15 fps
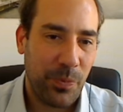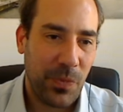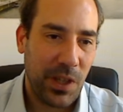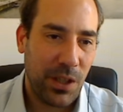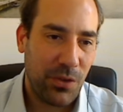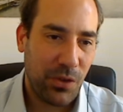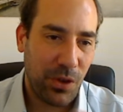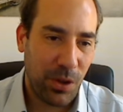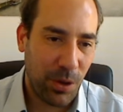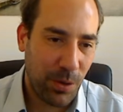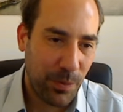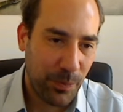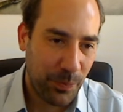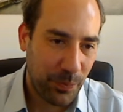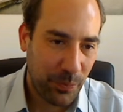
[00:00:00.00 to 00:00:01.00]

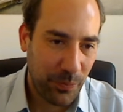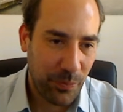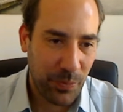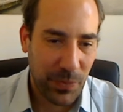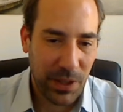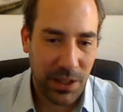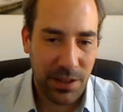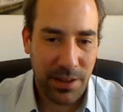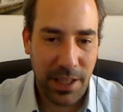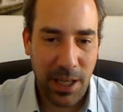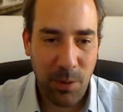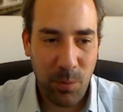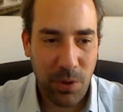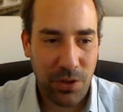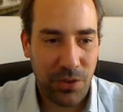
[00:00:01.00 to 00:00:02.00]
So
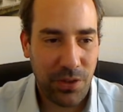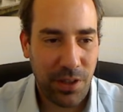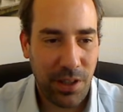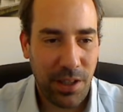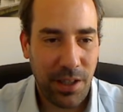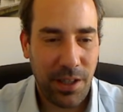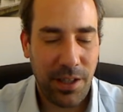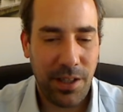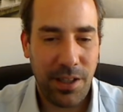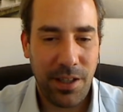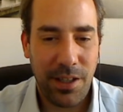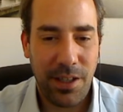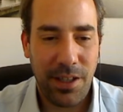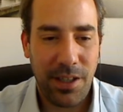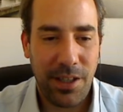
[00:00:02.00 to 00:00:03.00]
that was
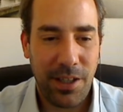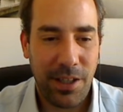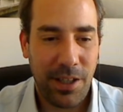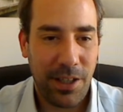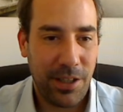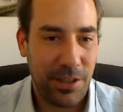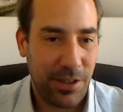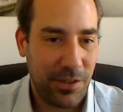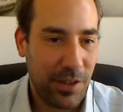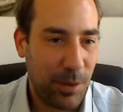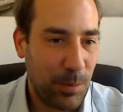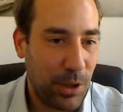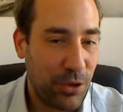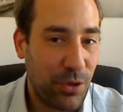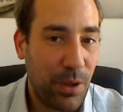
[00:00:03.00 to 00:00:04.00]
this
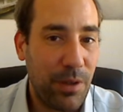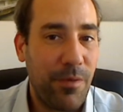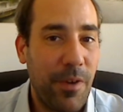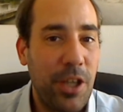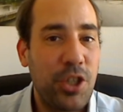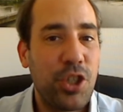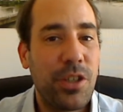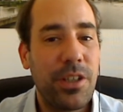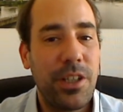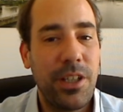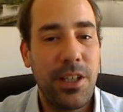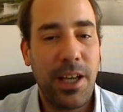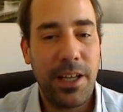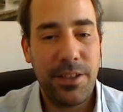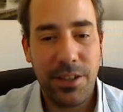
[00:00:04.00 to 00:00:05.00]
email. So
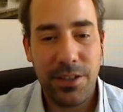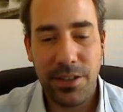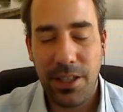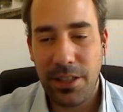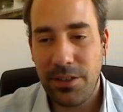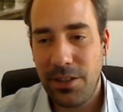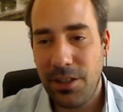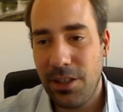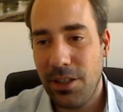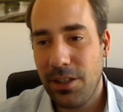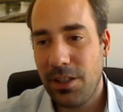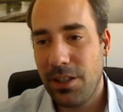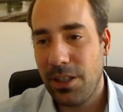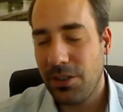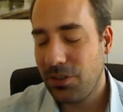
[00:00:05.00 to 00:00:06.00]
eventually, I did get the
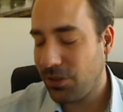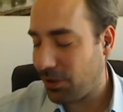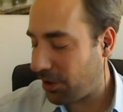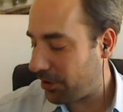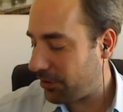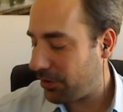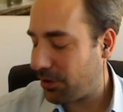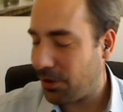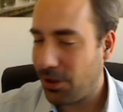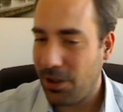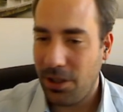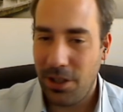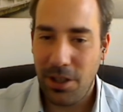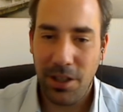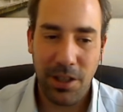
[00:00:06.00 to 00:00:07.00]

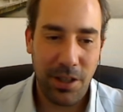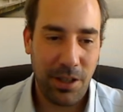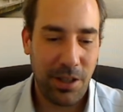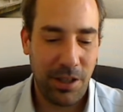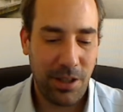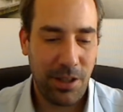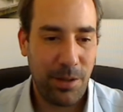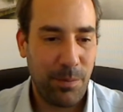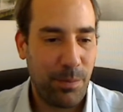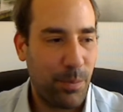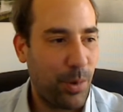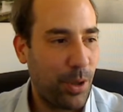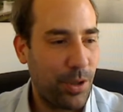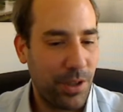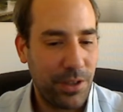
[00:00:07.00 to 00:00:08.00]
Kickstarter
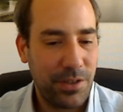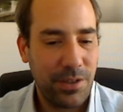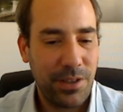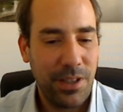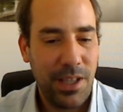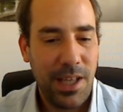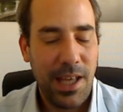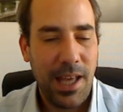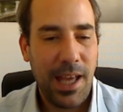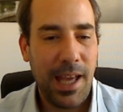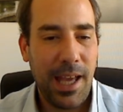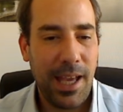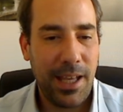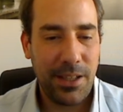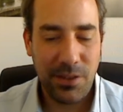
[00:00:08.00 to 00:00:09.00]
product,
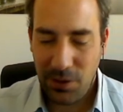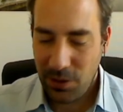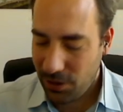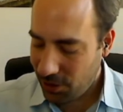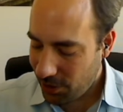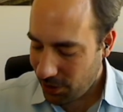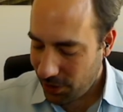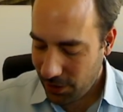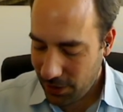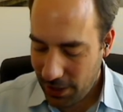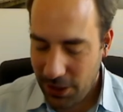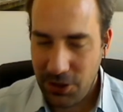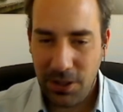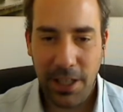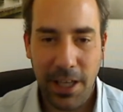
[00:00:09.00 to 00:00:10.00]
and
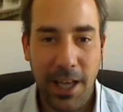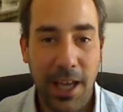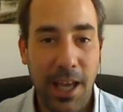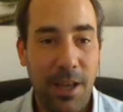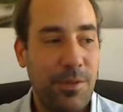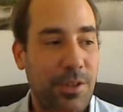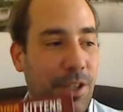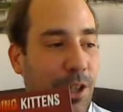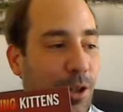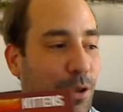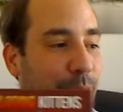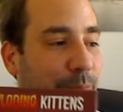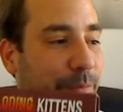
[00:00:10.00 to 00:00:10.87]
actually, I have it here.